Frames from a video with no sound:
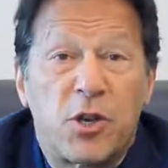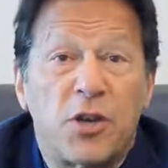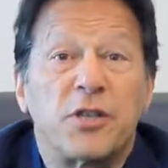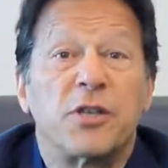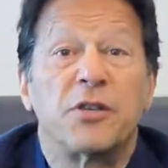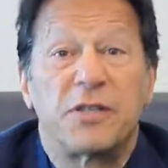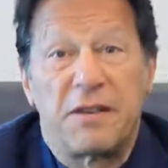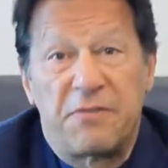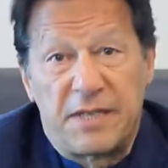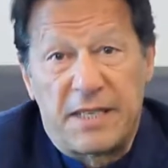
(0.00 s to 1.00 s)
continuous
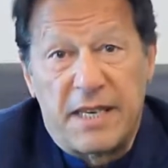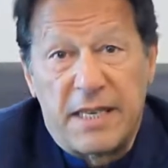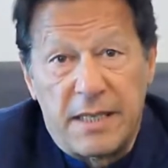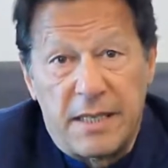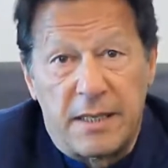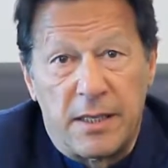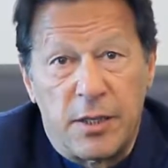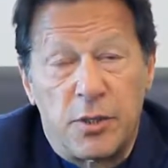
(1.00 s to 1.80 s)
efforts are needed